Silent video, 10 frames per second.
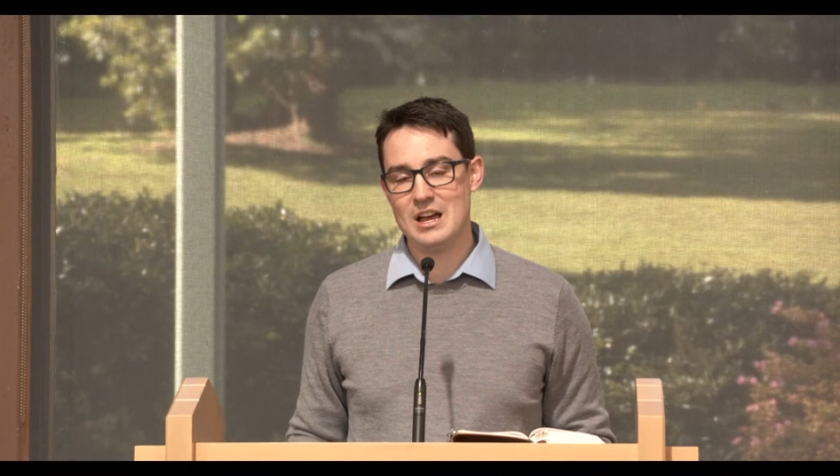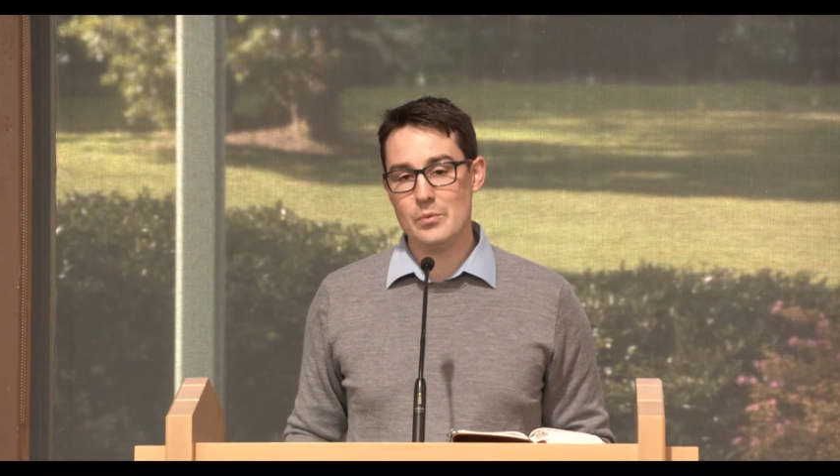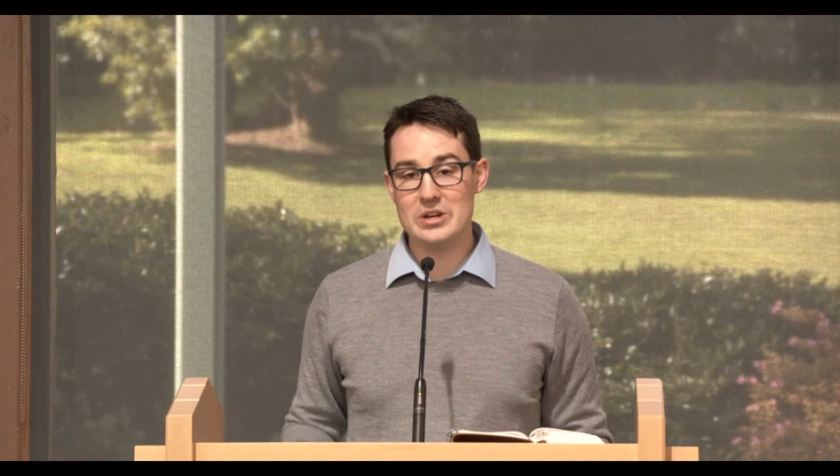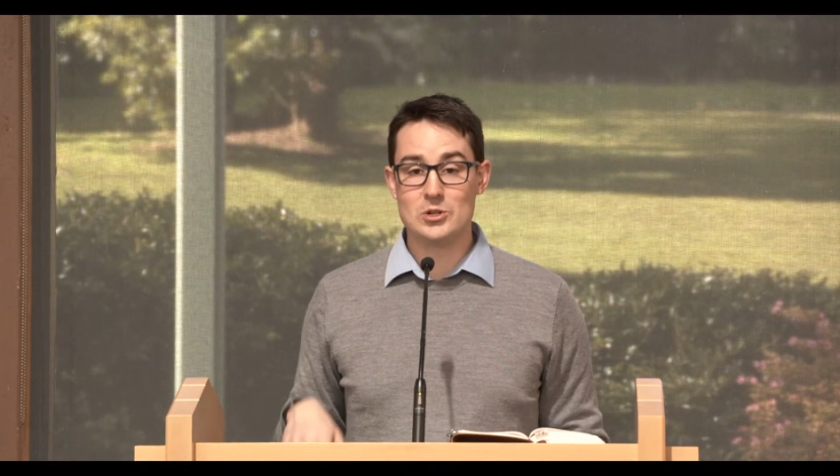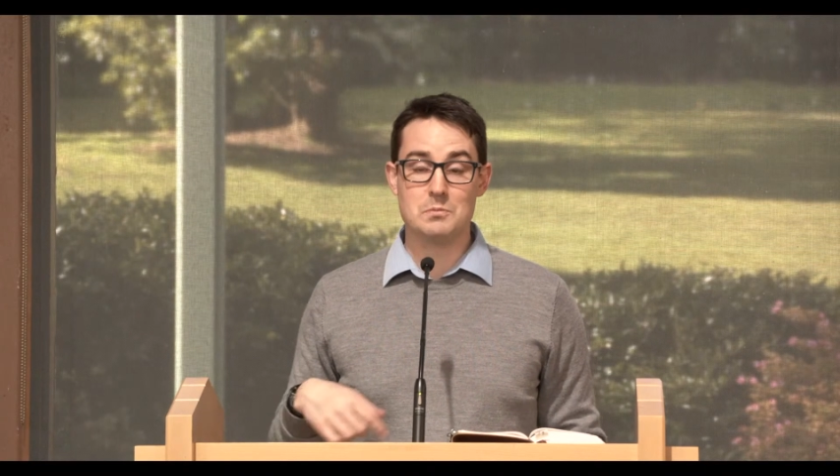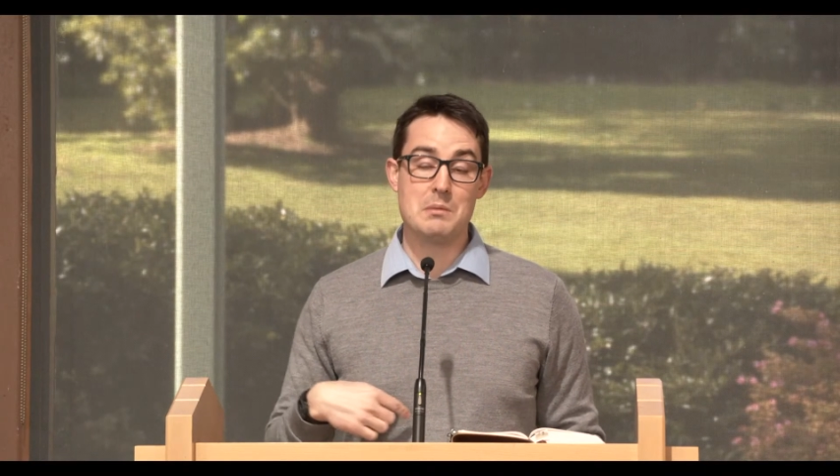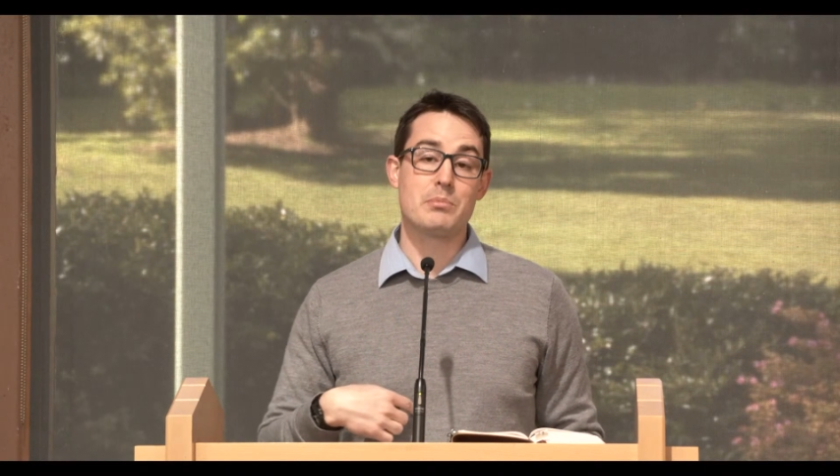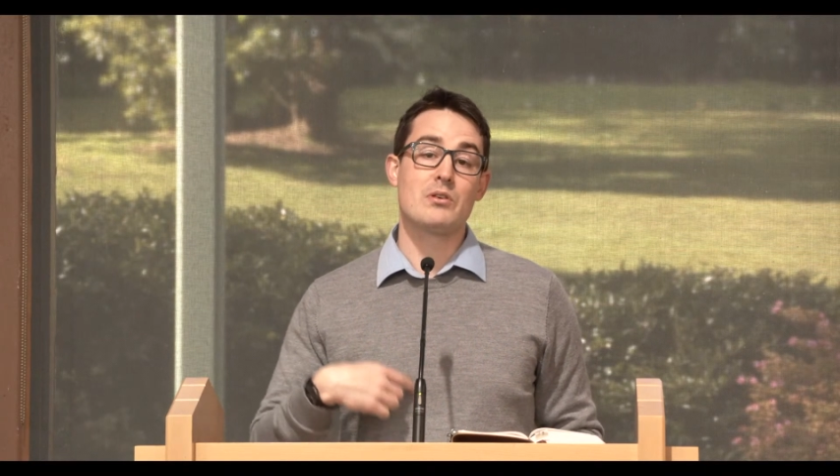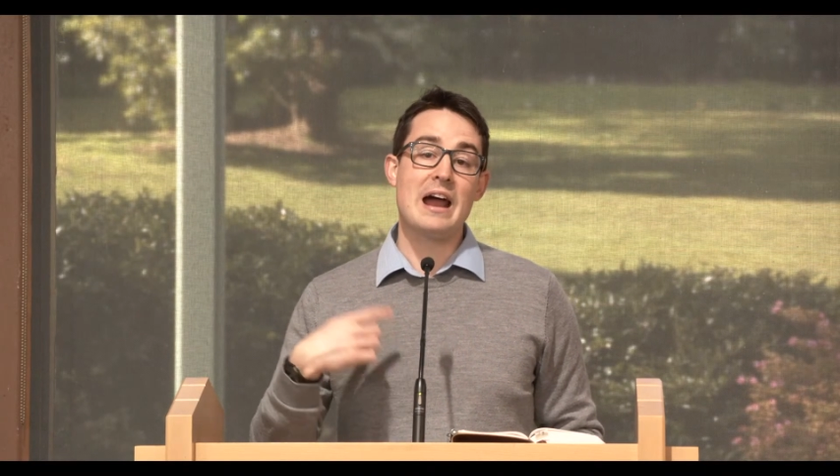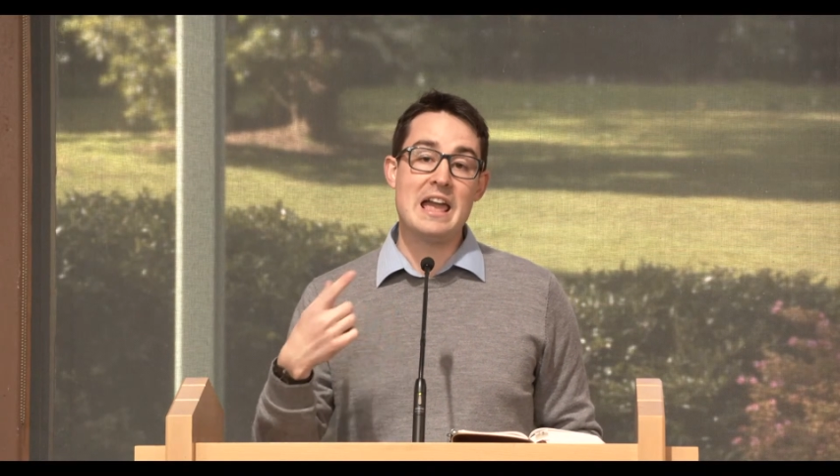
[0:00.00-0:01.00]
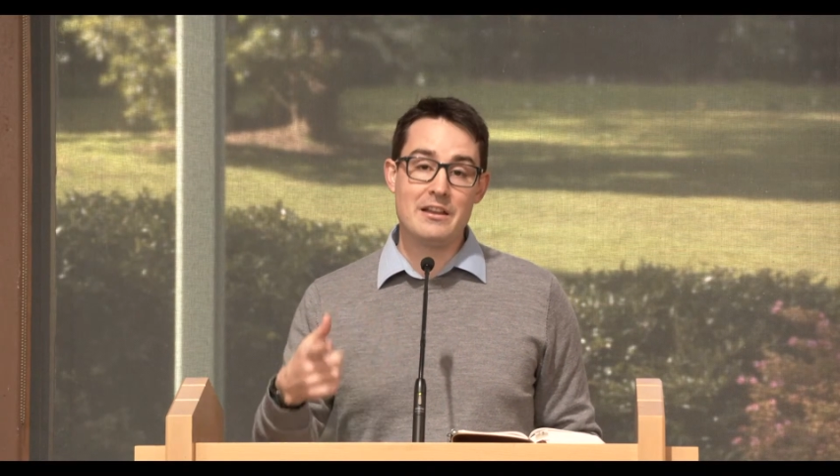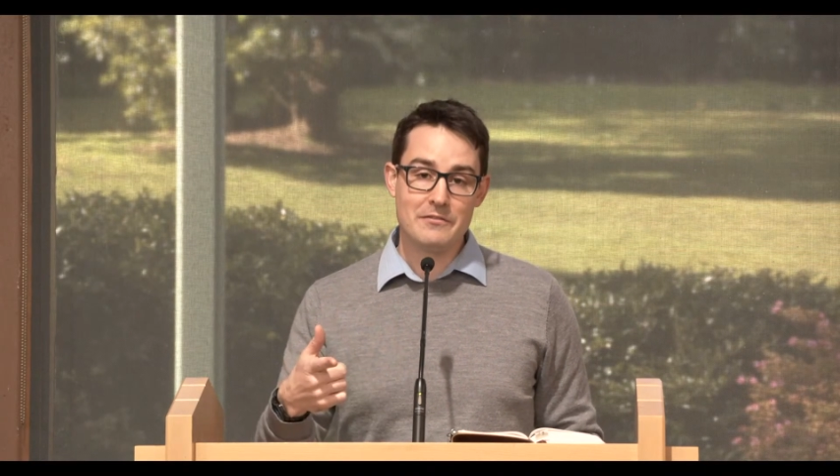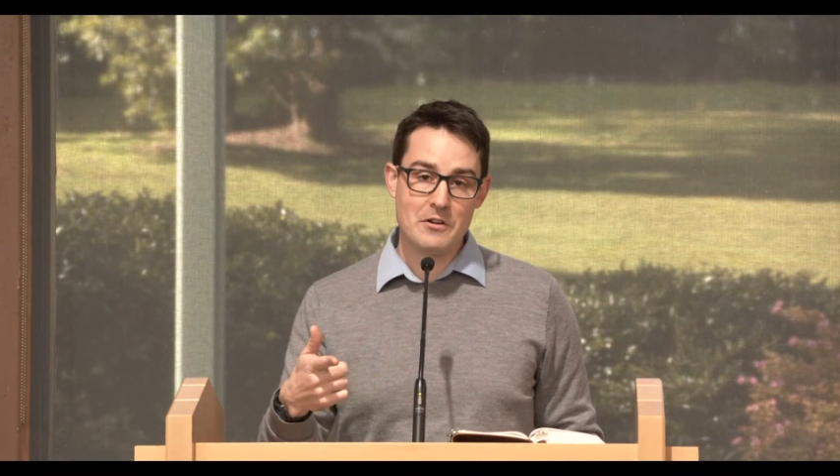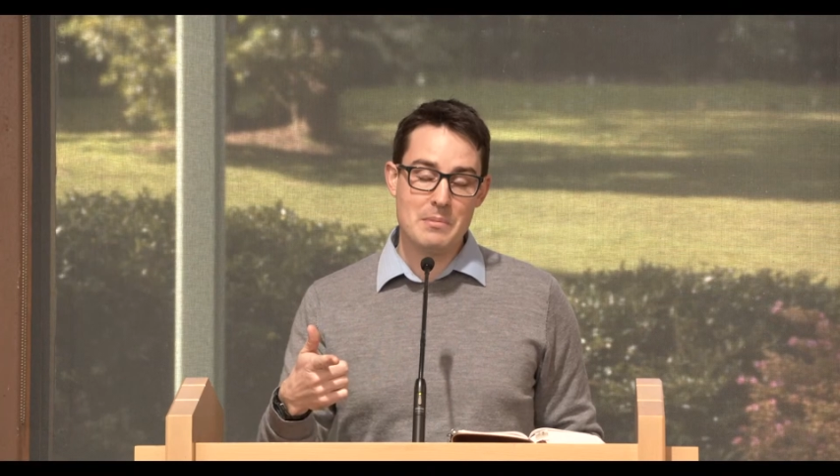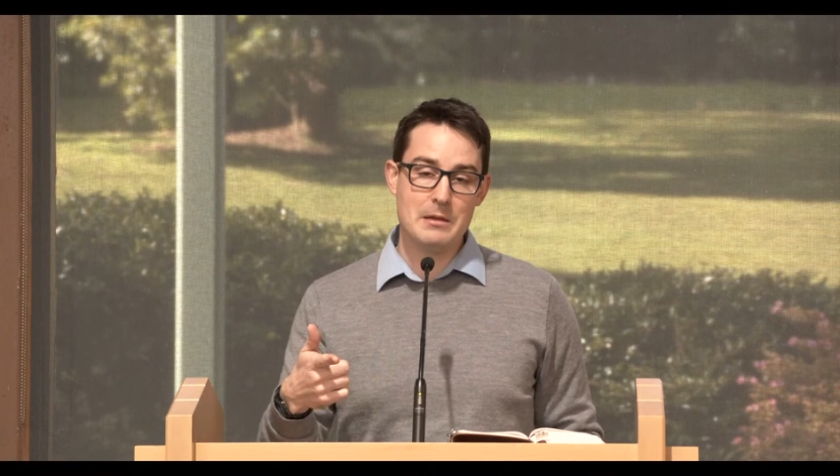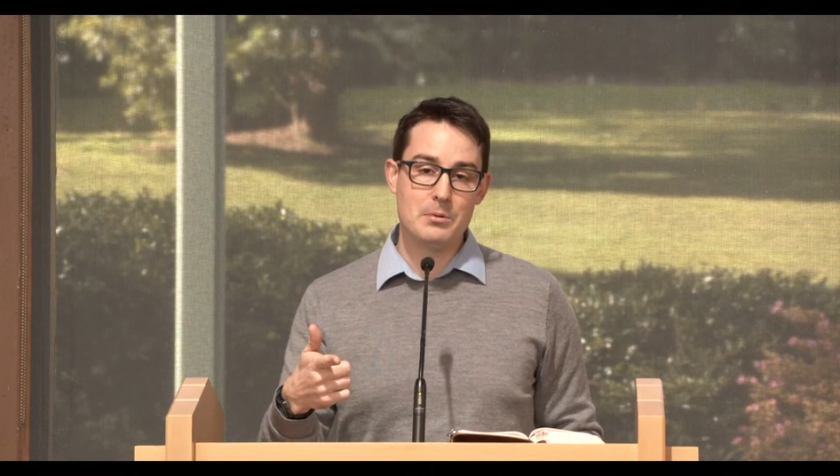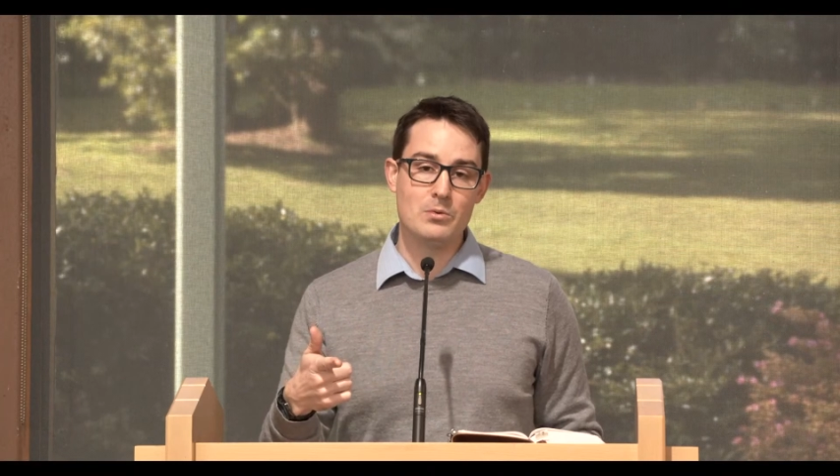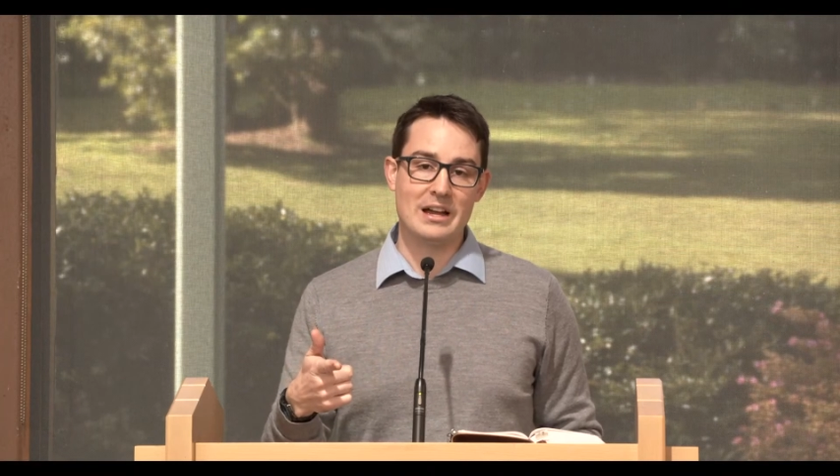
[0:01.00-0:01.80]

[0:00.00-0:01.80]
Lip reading: We should be praying for people